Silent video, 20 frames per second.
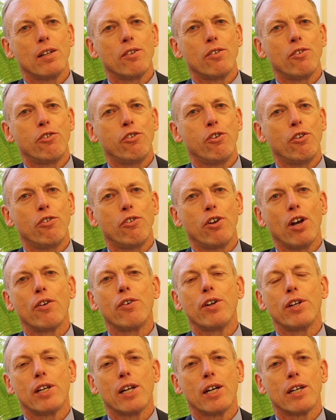
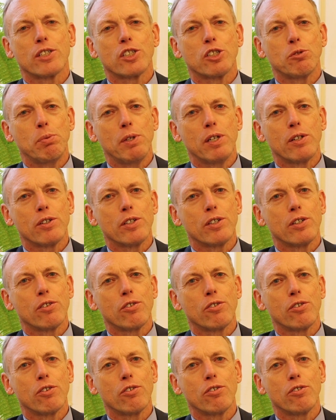sharing their
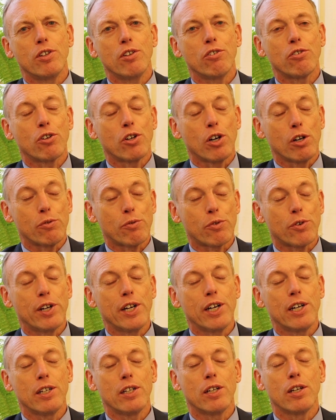experiences,
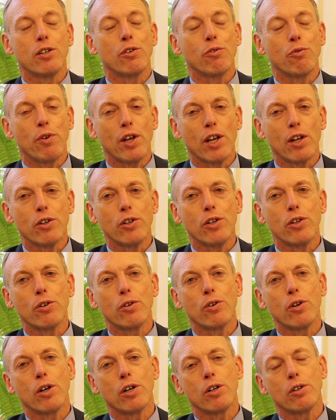discovering the
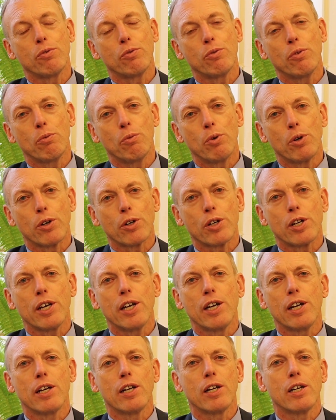value of
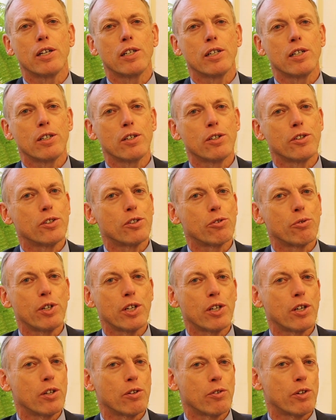working on a
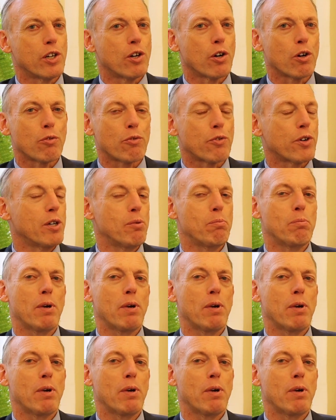recovery